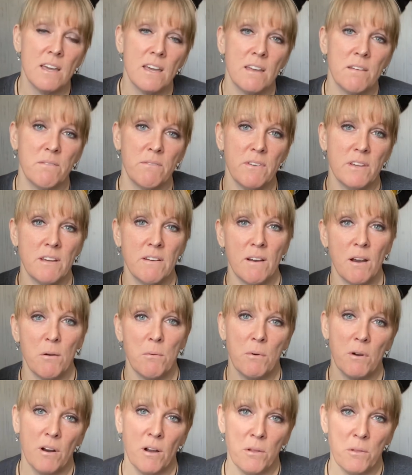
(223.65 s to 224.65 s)
and figure out
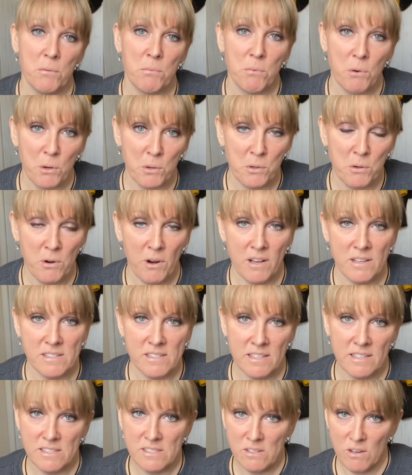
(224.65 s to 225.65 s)
where all the road
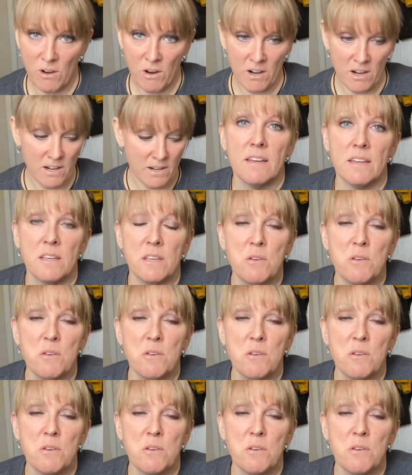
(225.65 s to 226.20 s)
crossings are.